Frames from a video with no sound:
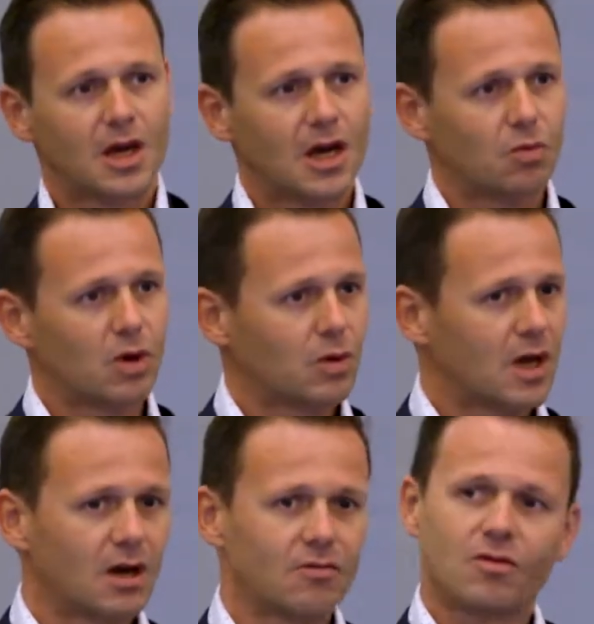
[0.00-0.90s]
and where we
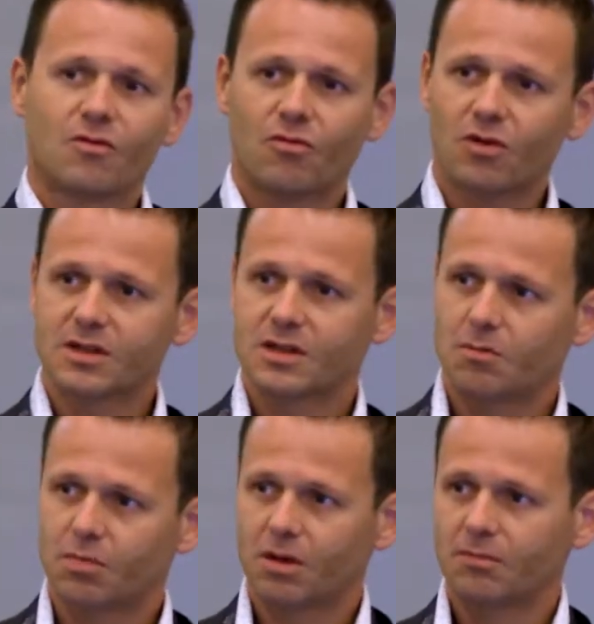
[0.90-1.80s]
have, for
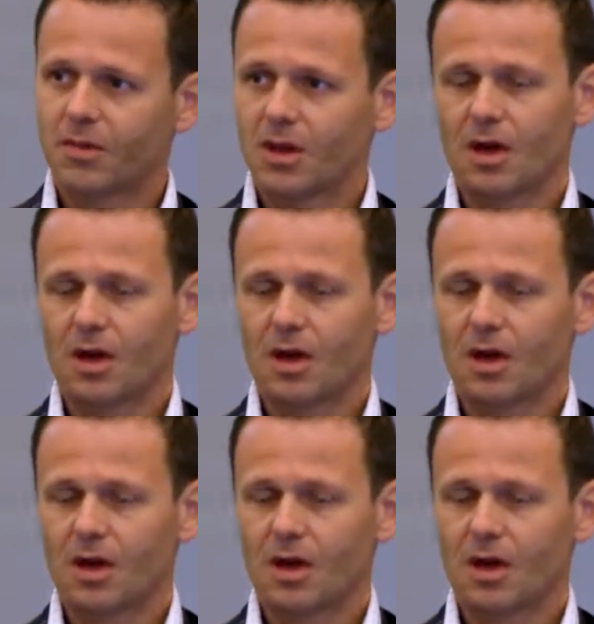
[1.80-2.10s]
example,